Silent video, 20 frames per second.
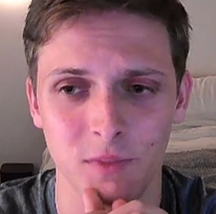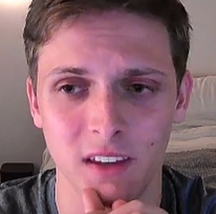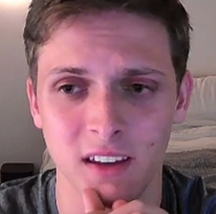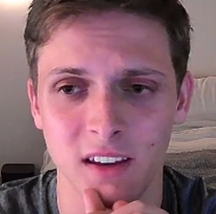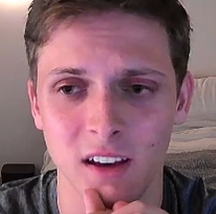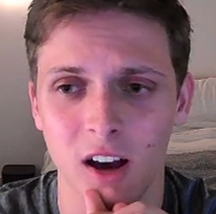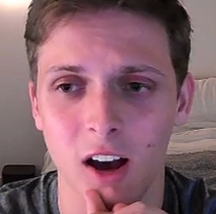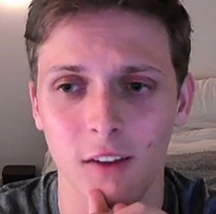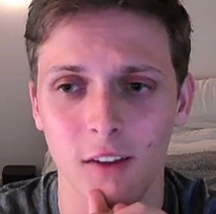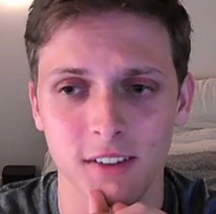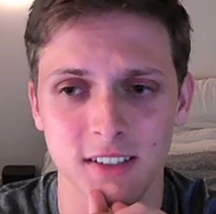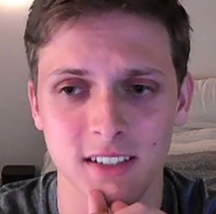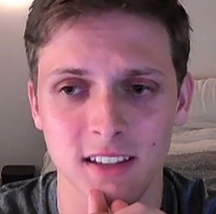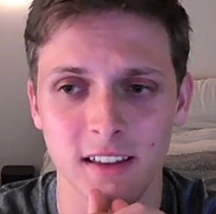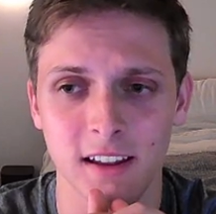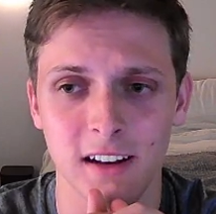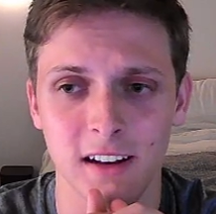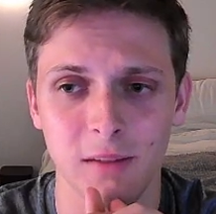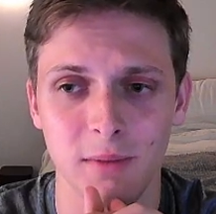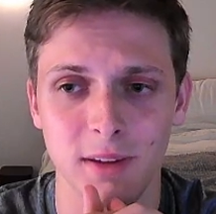obviously
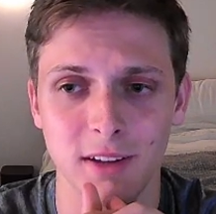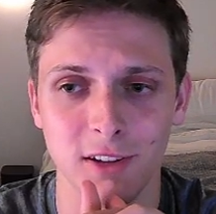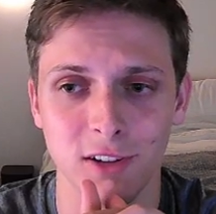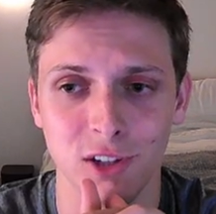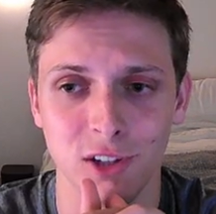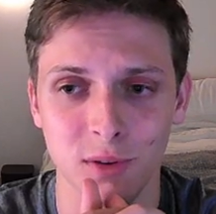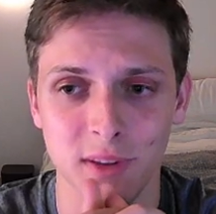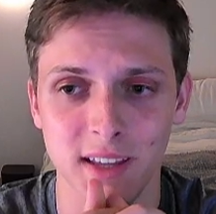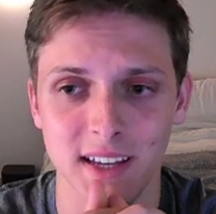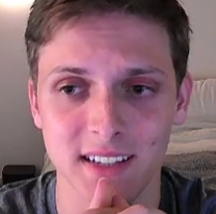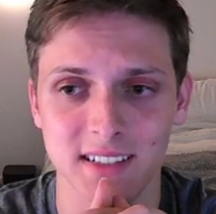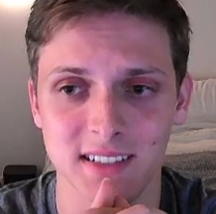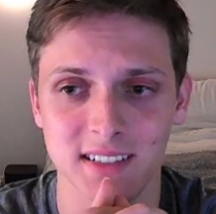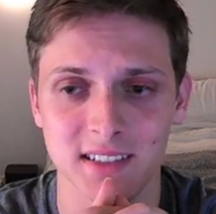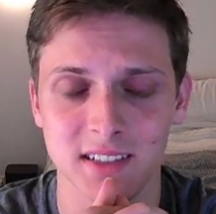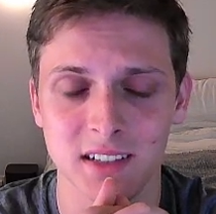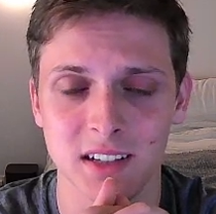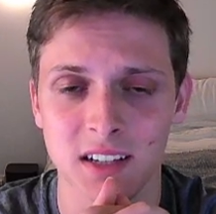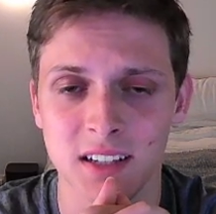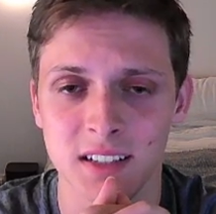they didn't mean to do
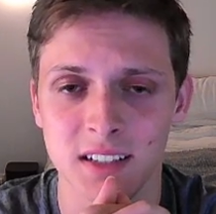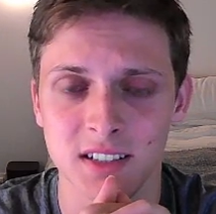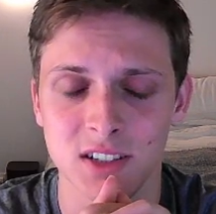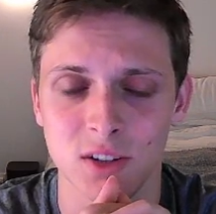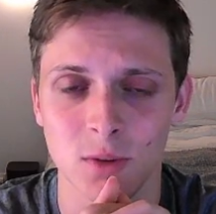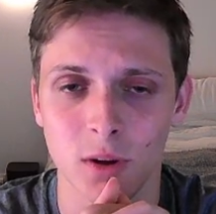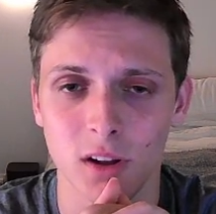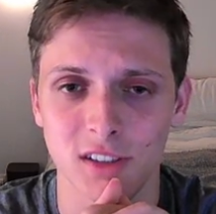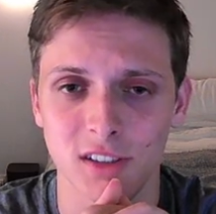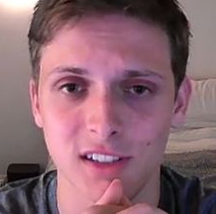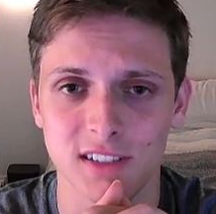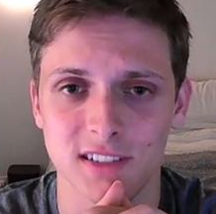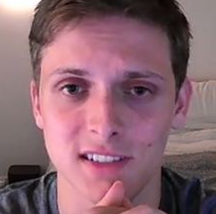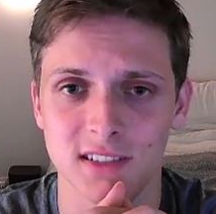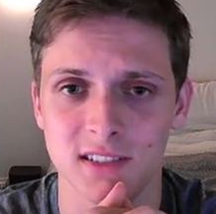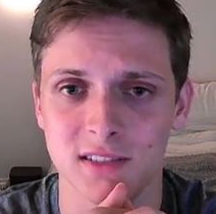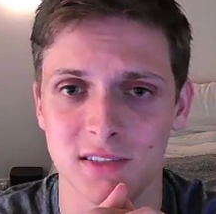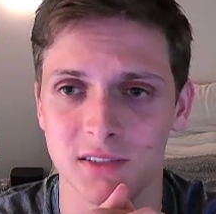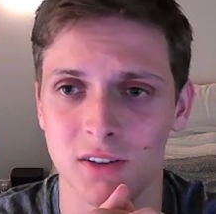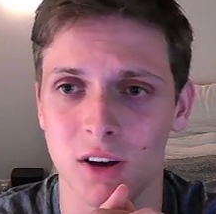this, so I'll
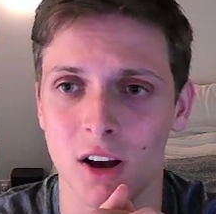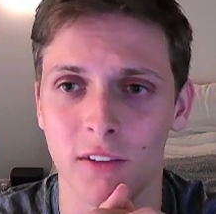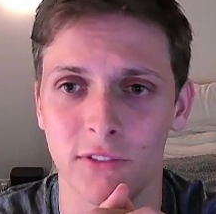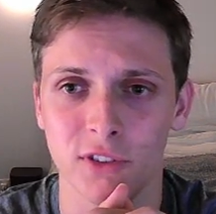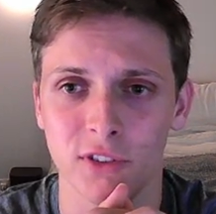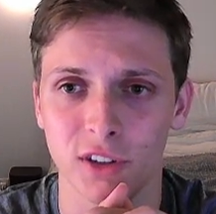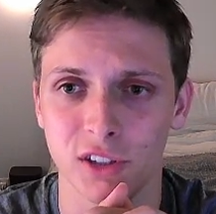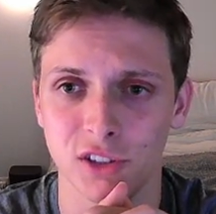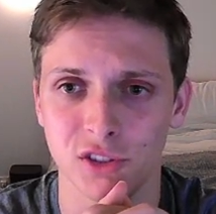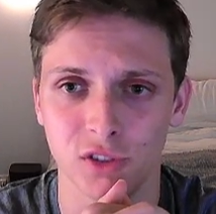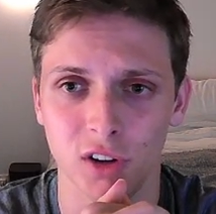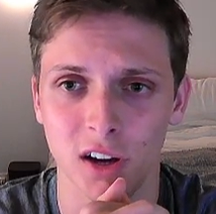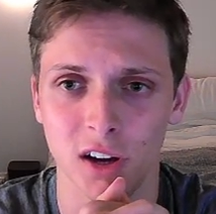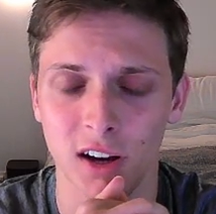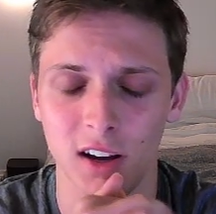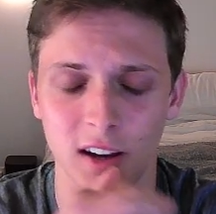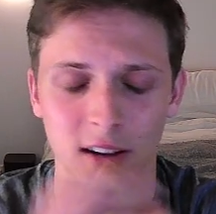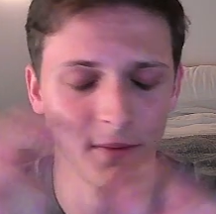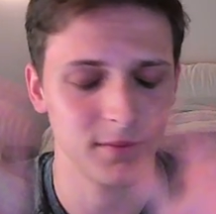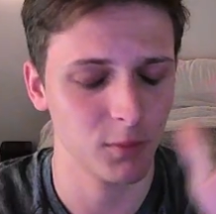just offer a
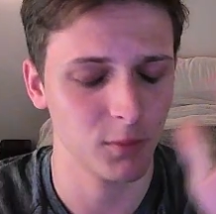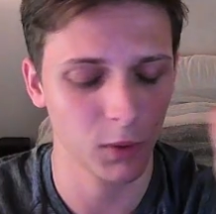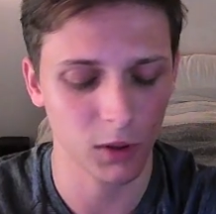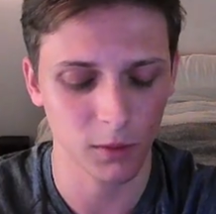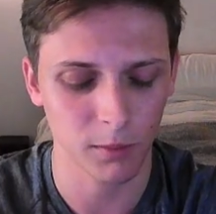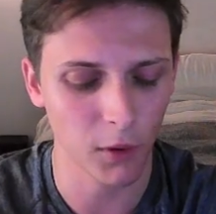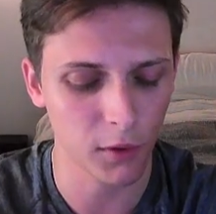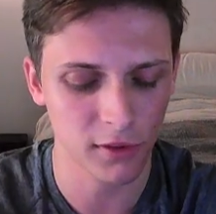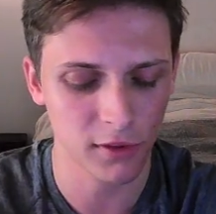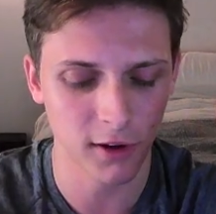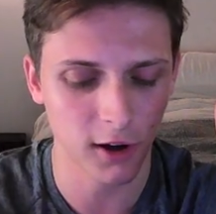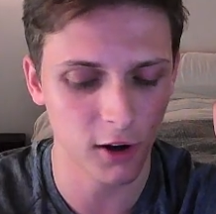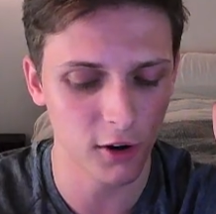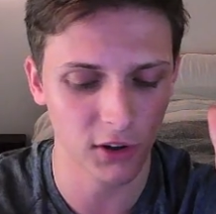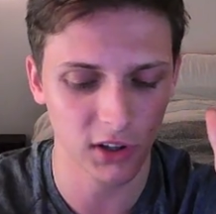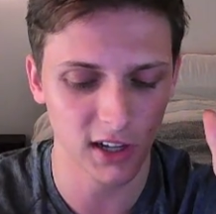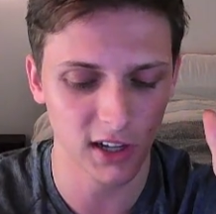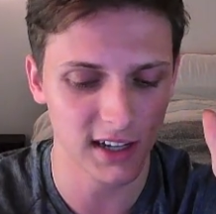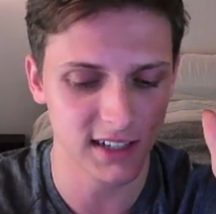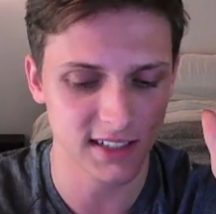draw. We'll both cut our
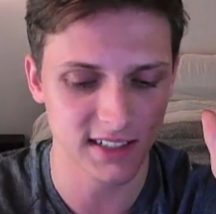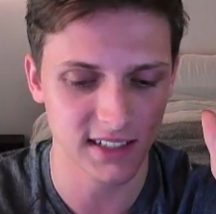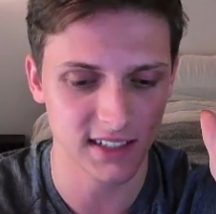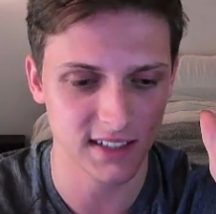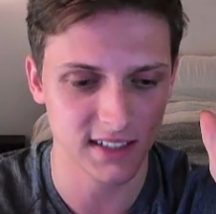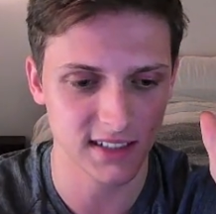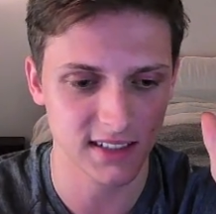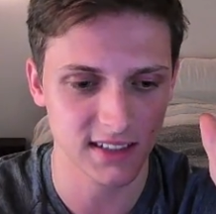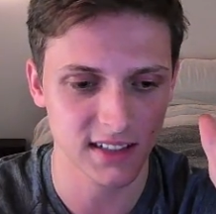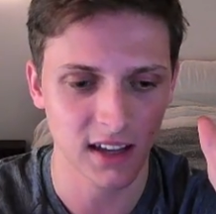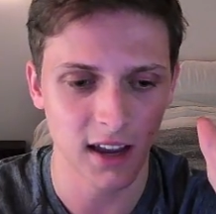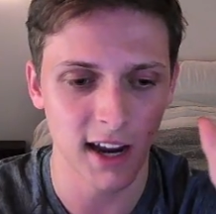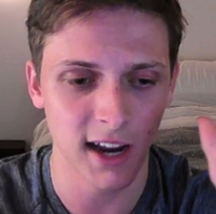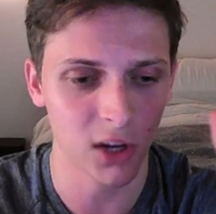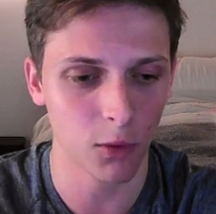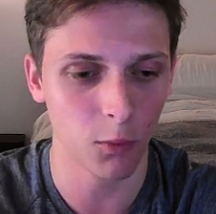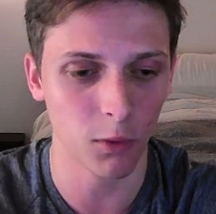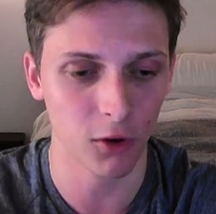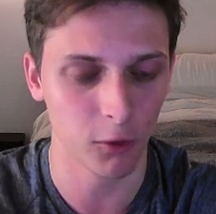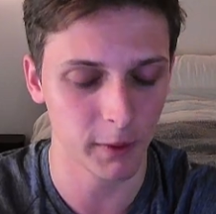losses. I
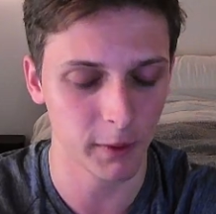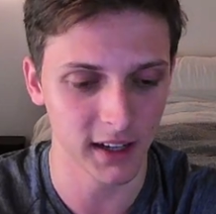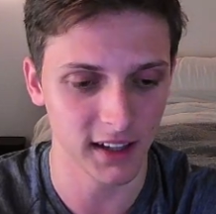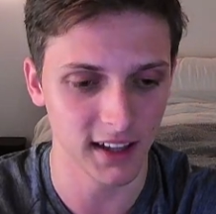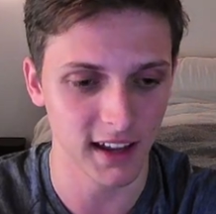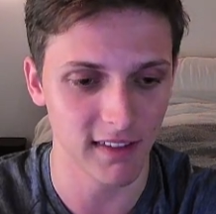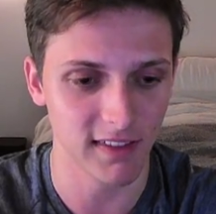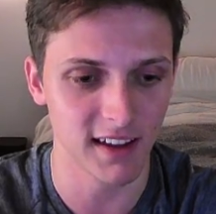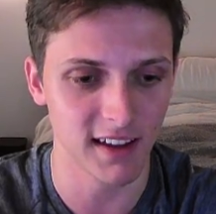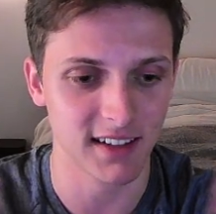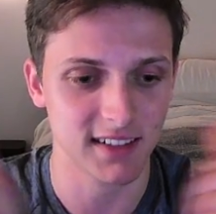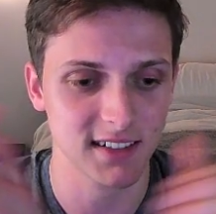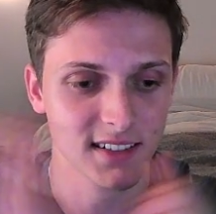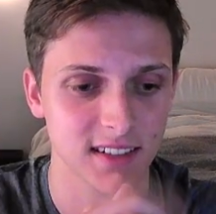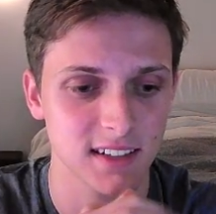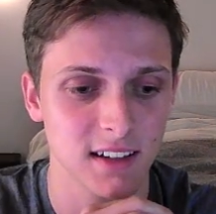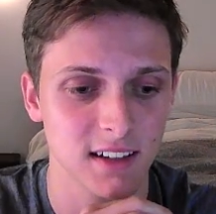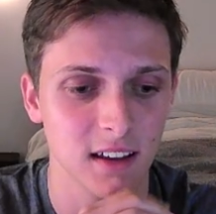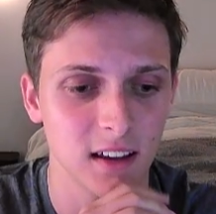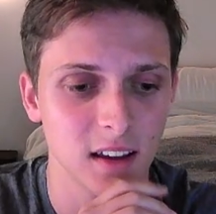don't want to win like this.